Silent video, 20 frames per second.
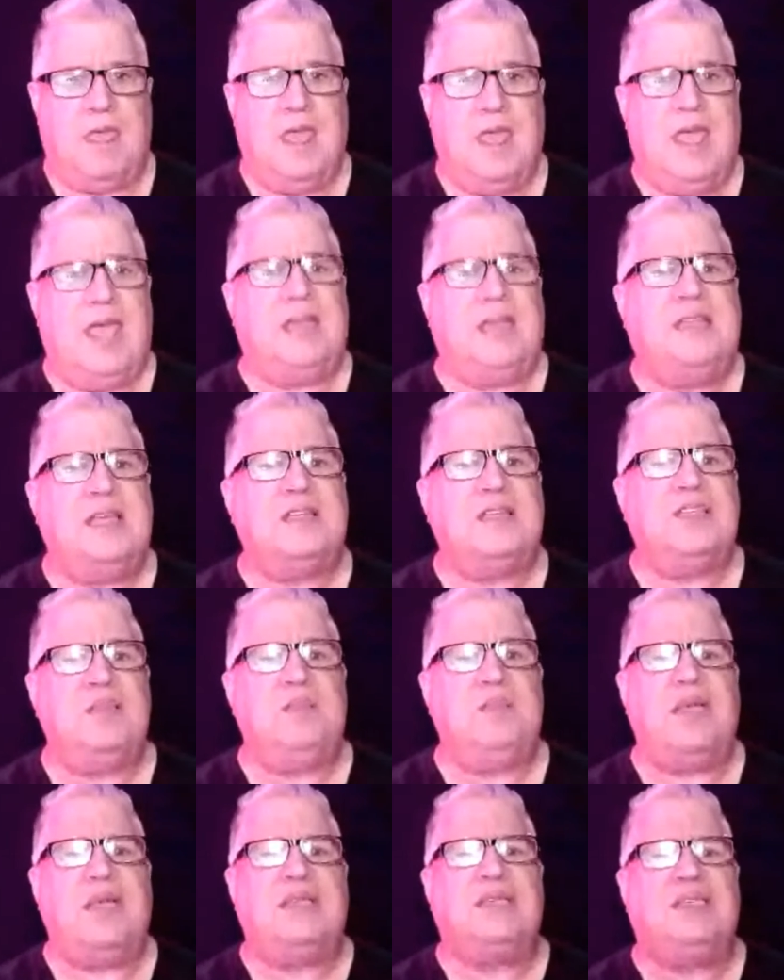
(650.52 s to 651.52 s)
It doesn't
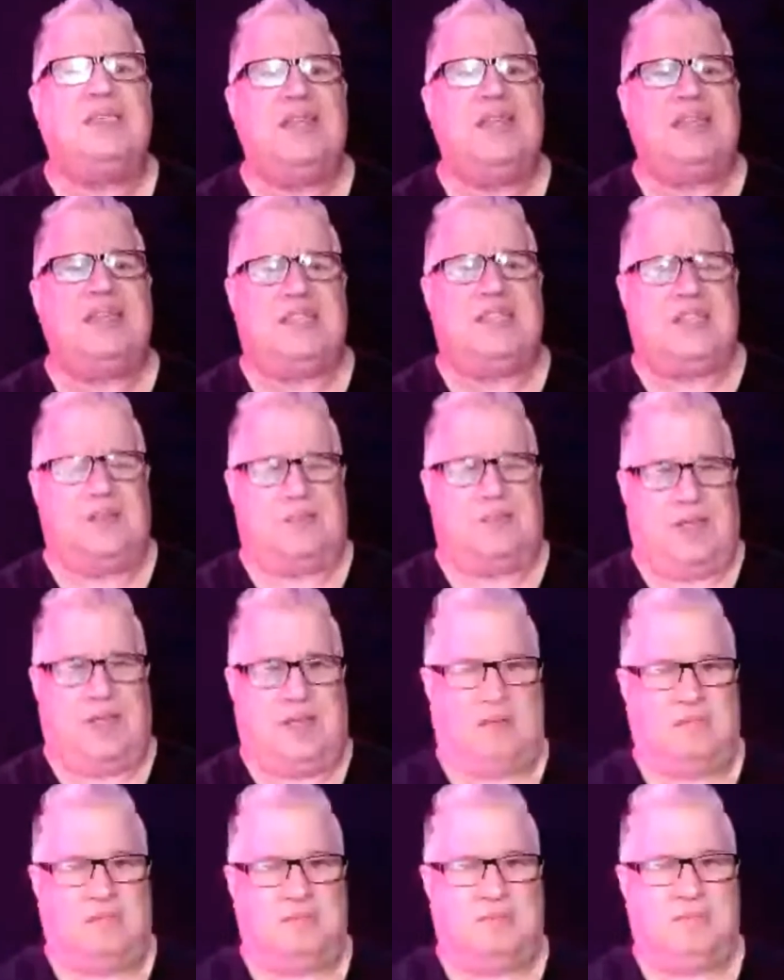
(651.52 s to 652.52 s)
make sense to me.
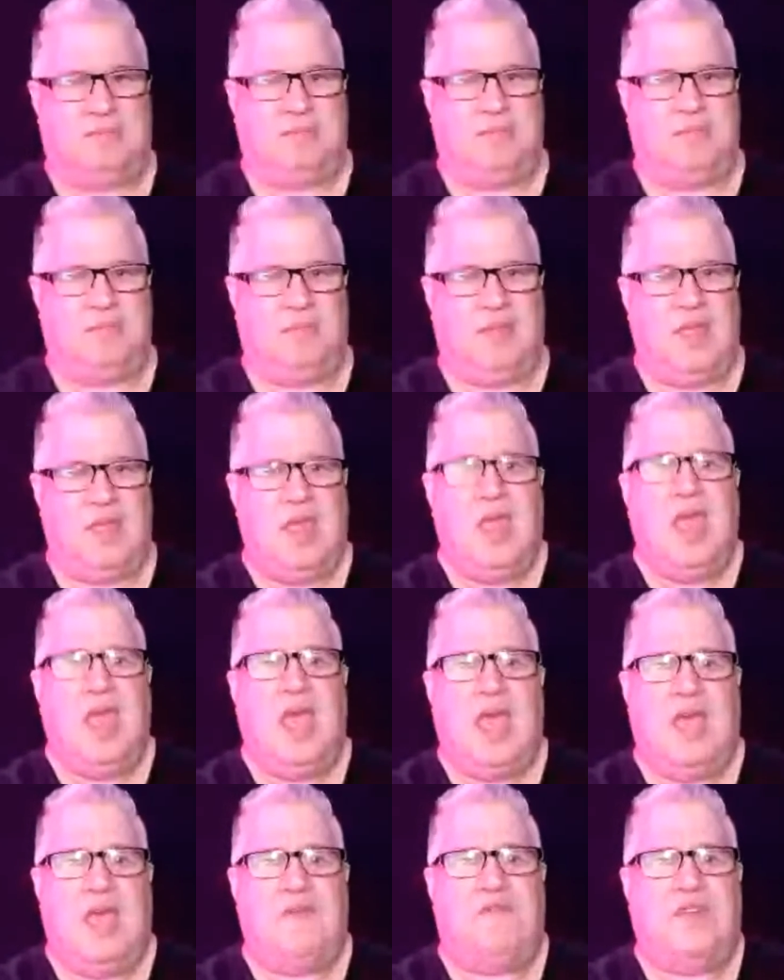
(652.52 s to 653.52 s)

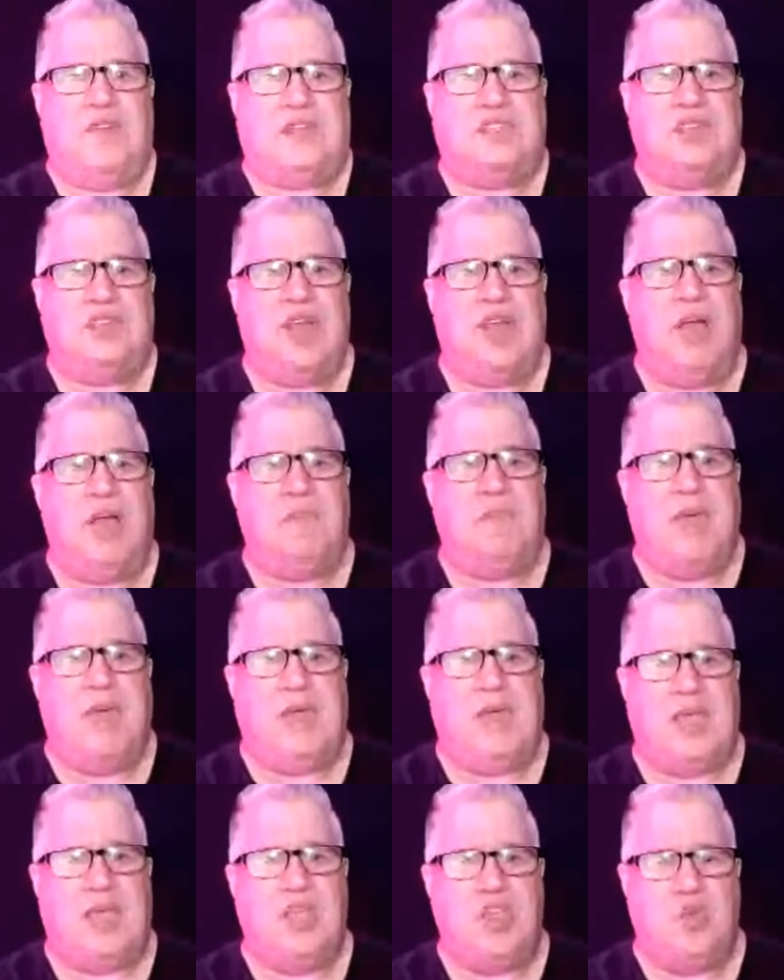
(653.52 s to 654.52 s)
If it's not
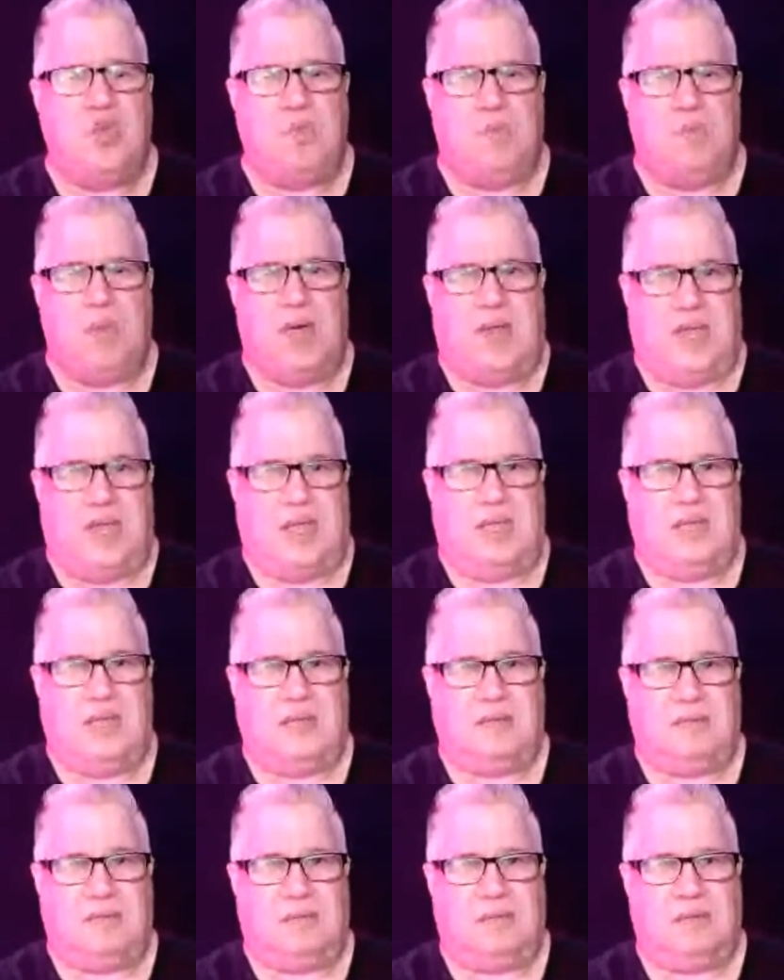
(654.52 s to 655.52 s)
making you money
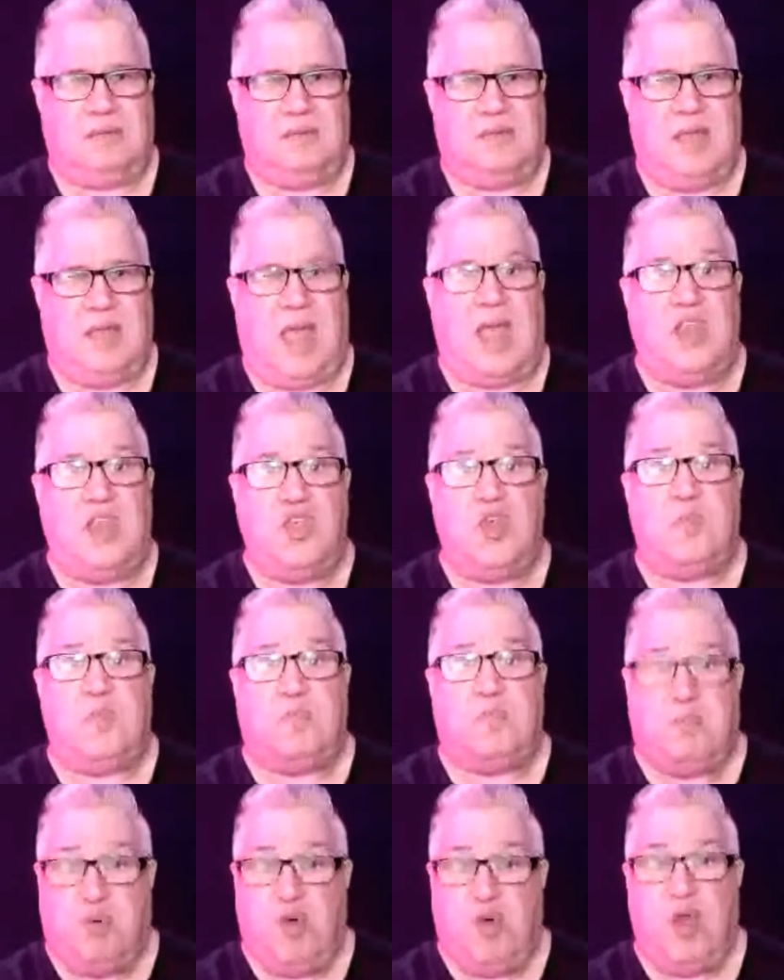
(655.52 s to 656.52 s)
and you're
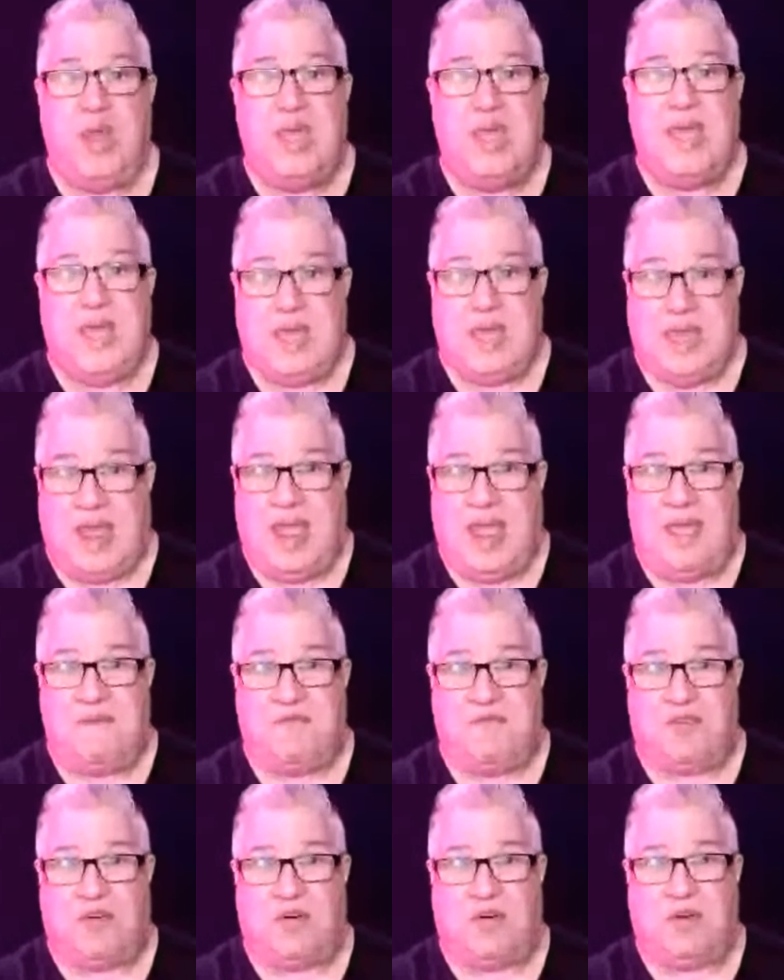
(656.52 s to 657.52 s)
putting in
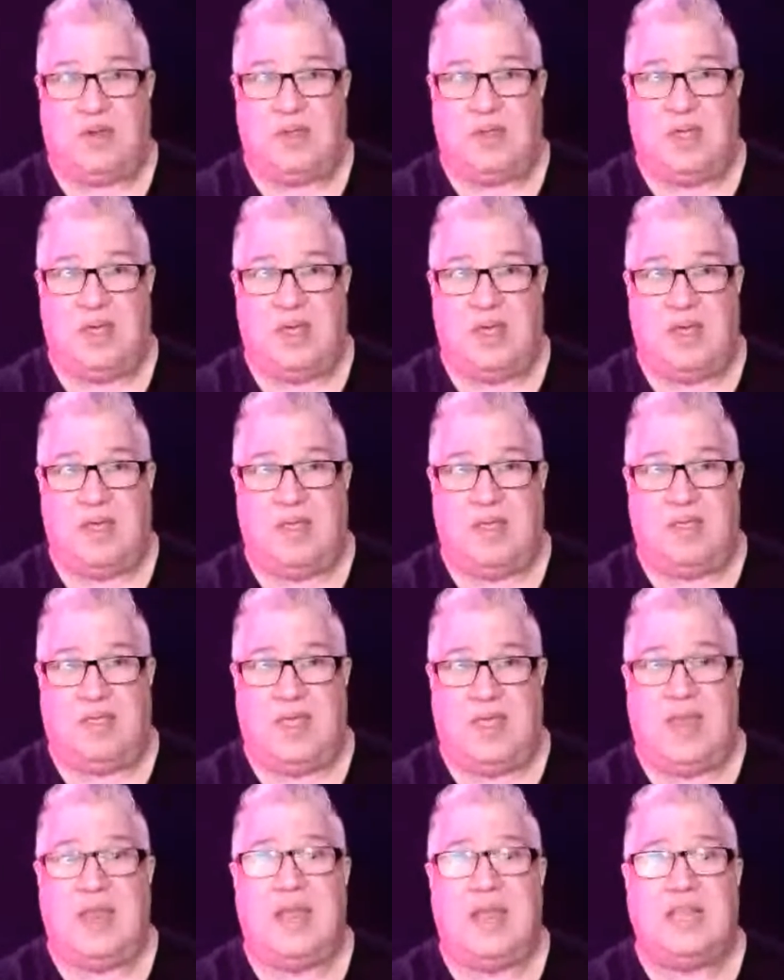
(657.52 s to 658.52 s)
effort,
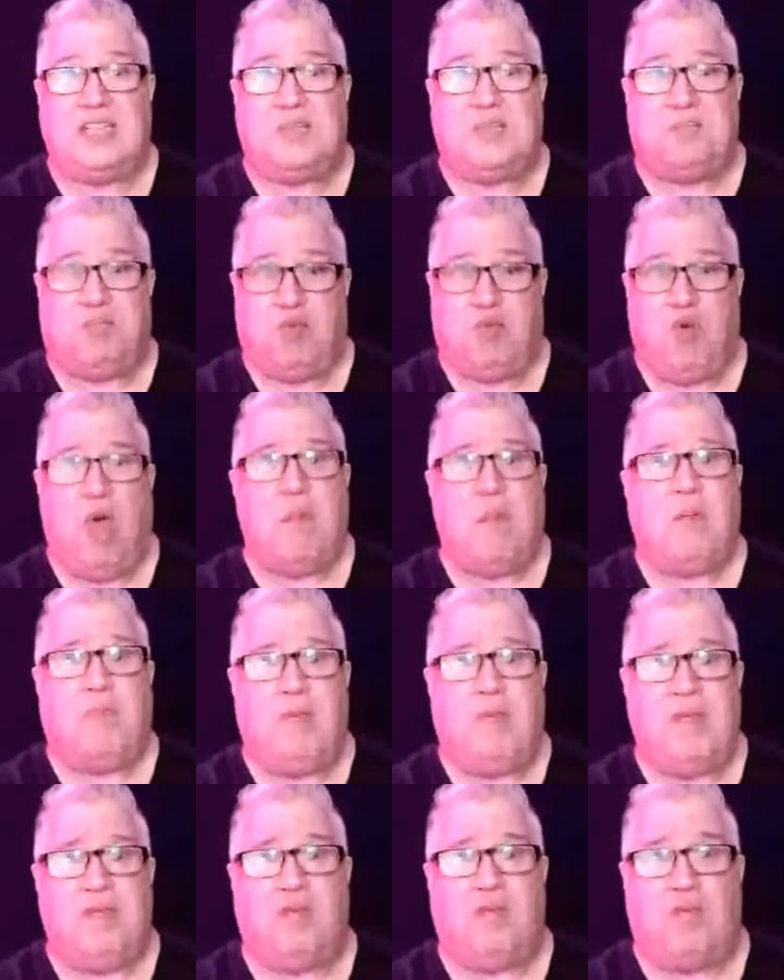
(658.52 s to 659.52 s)
then it's
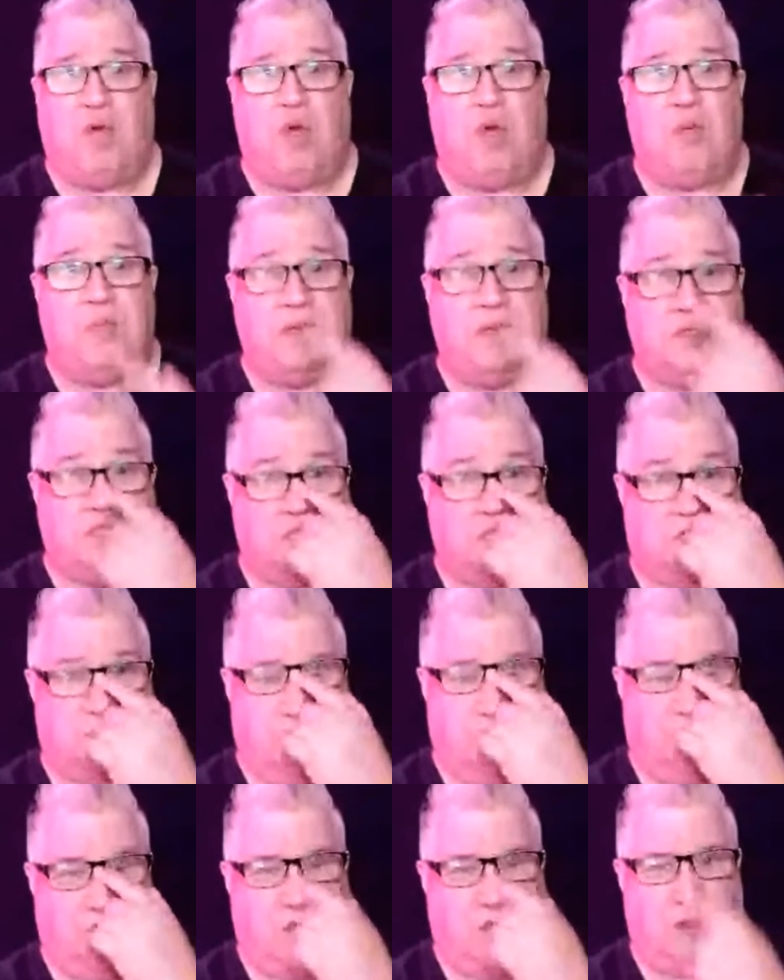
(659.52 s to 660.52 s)
probably the wrong business for
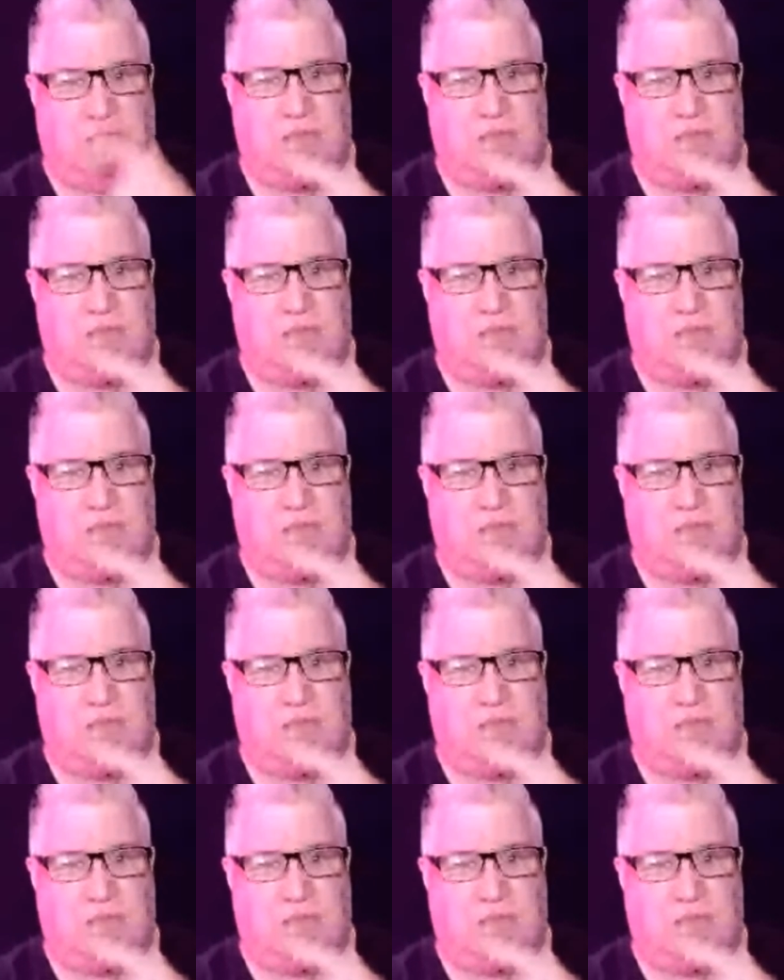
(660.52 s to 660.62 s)
you.